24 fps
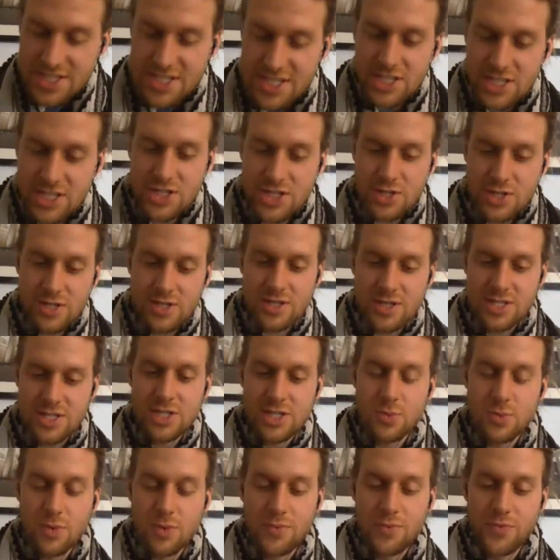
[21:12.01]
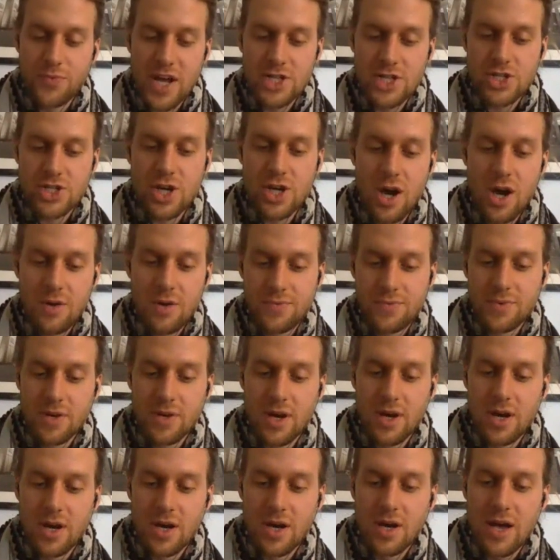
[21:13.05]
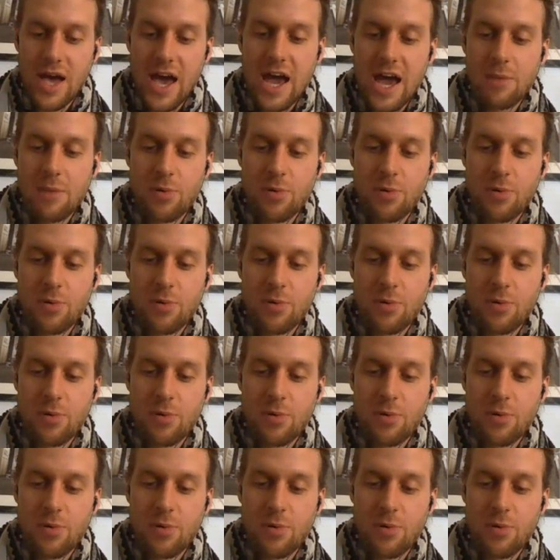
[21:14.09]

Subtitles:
since we're fresh off how